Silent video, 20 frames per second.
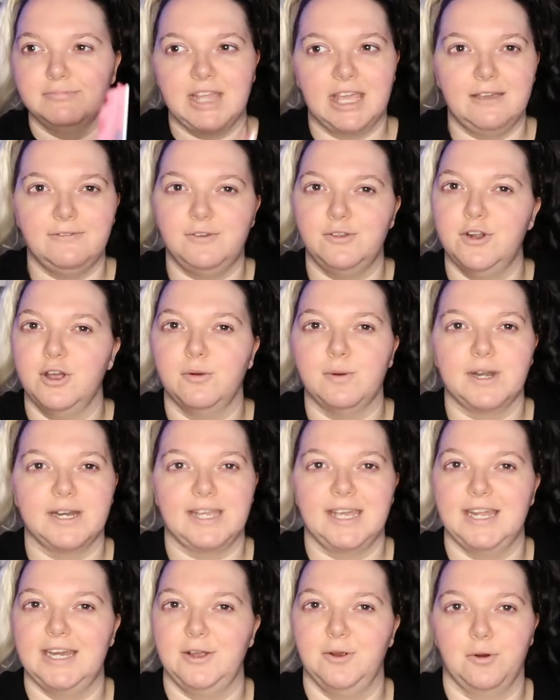if you know where to
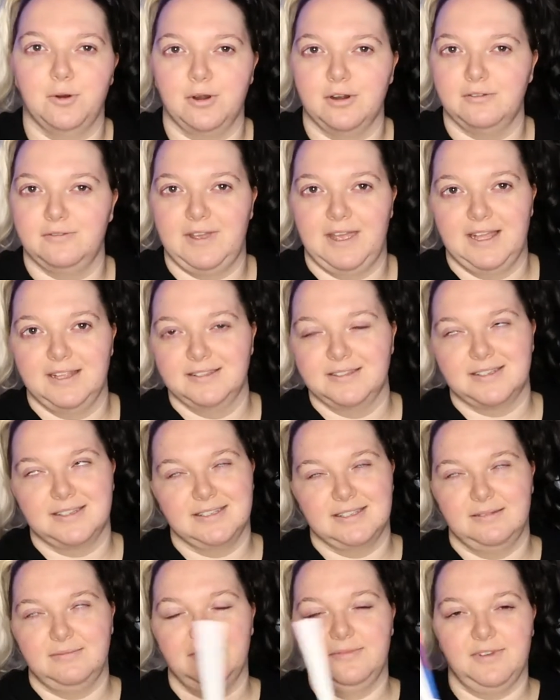get any horror fans
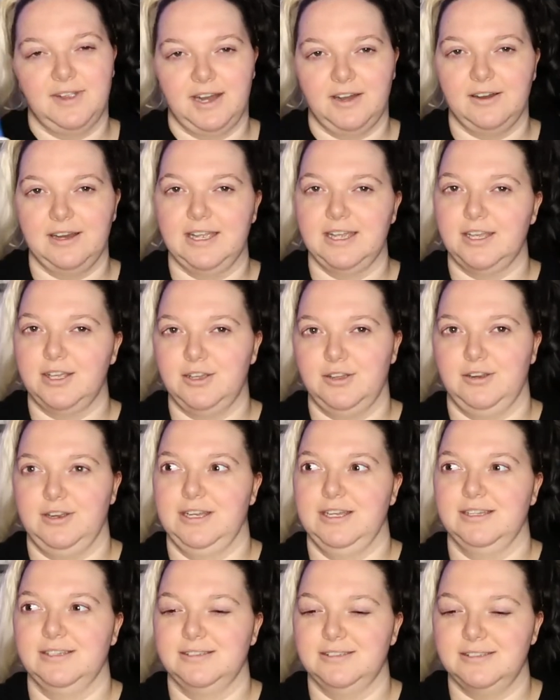because I'm very
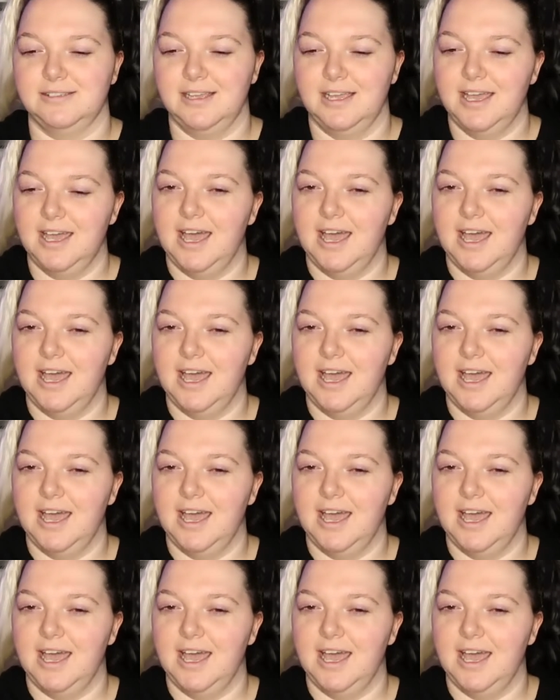curious.